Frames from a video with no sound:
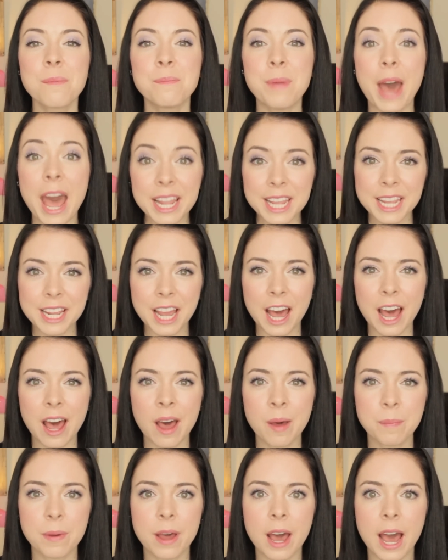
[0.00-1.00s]
backing
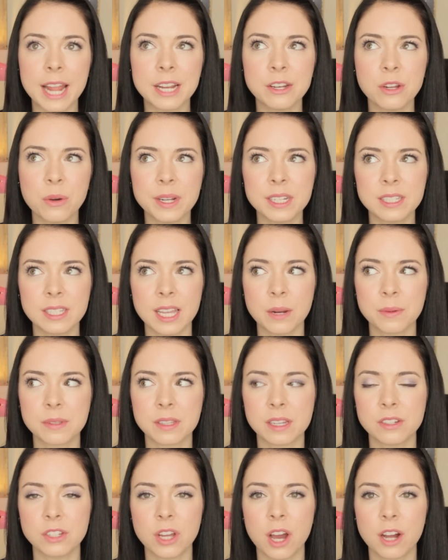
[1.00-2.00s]
up, I know I said I was
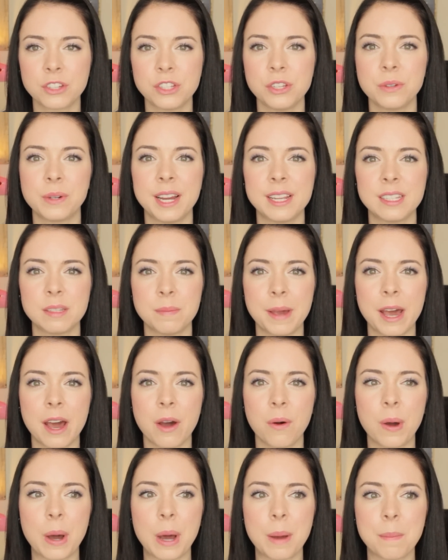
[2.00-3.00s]
going to talk to you guys
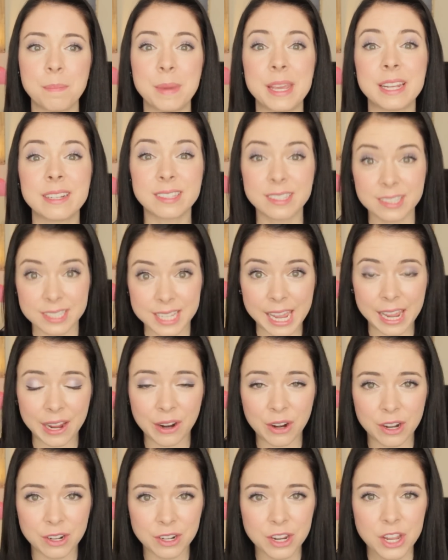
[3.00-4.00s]
about being
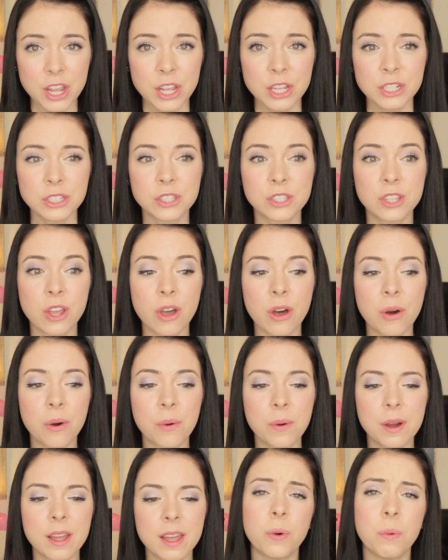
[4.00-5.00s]
scared.
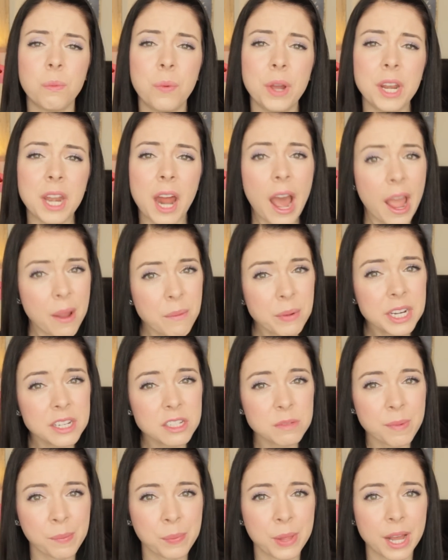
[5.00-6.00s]
So when I went
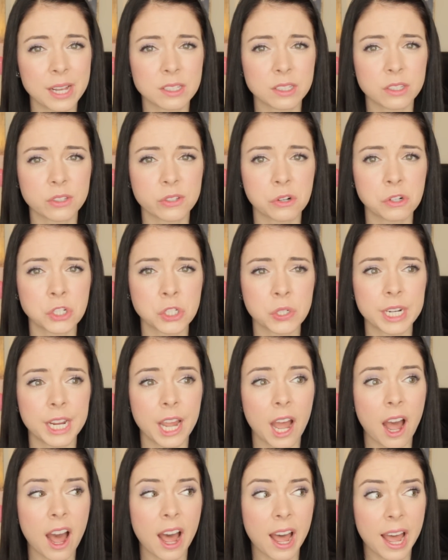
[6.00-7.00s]
into my plastic
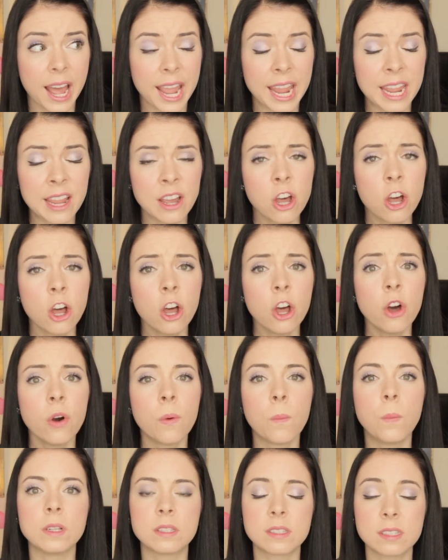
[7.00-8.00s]
surgery, I
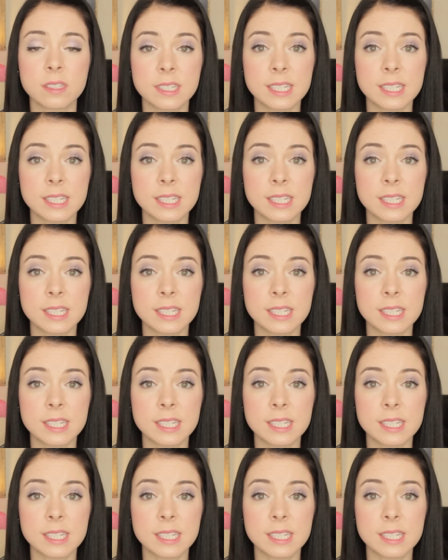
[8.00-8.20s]
was